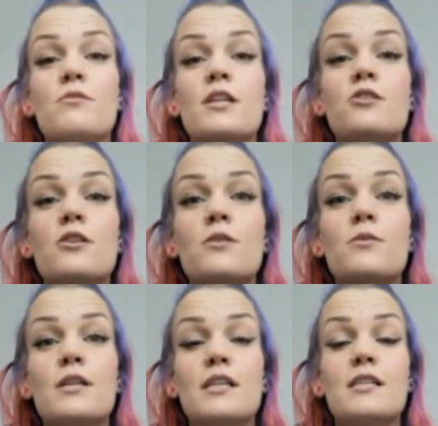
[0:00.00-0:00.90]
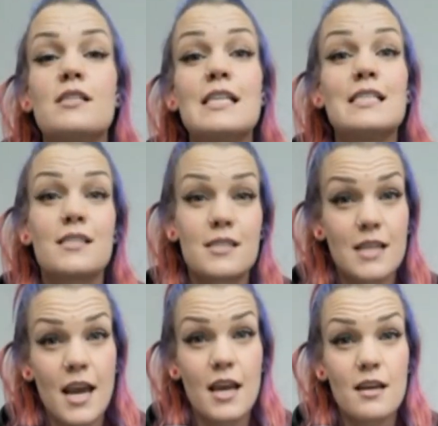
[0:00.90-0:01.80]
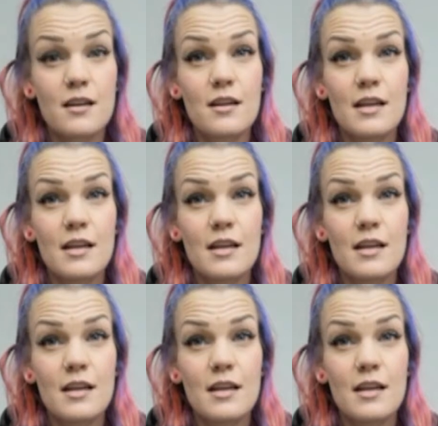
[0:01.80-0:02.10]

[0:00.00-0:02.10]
ratio is insane.